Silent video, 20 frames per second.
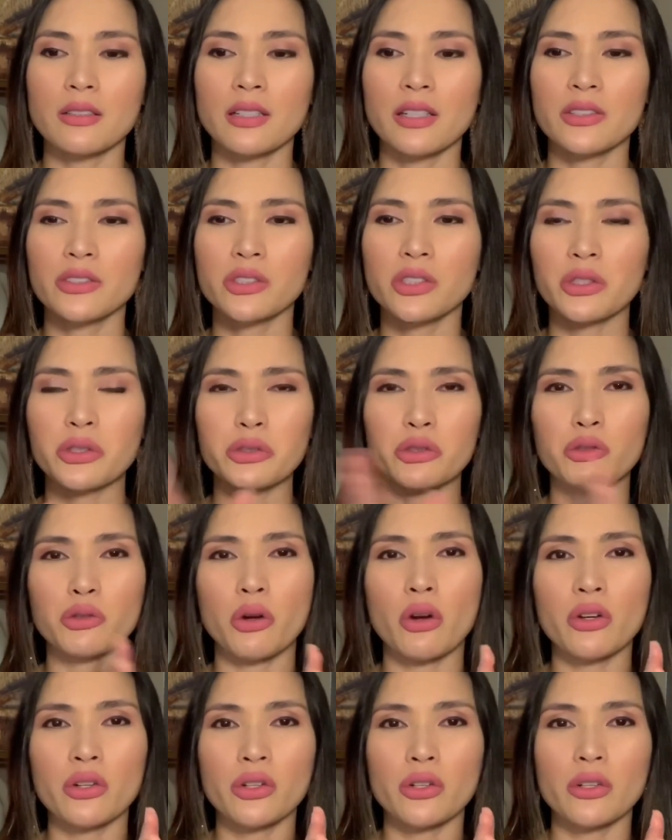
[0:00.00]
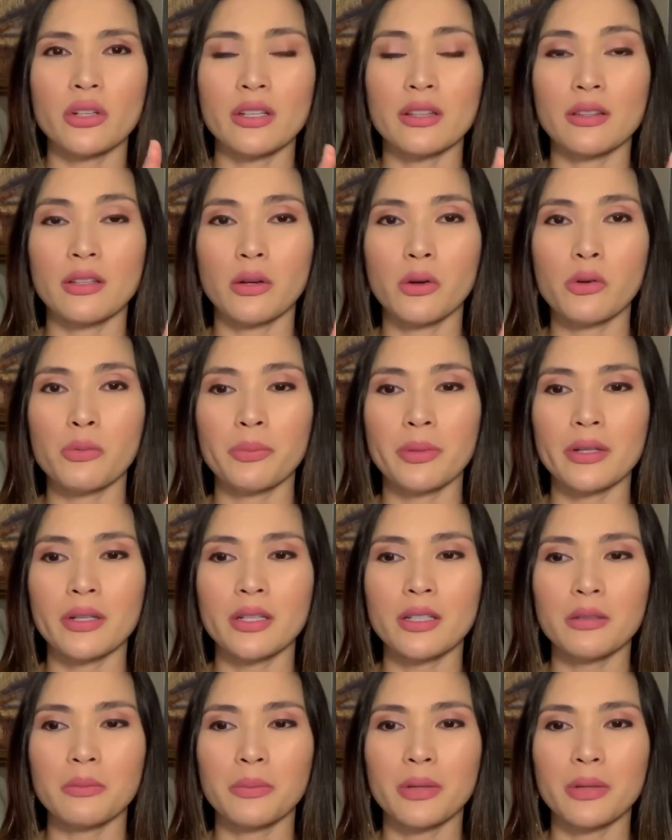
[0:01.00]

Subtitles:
It's just stronger in the opening,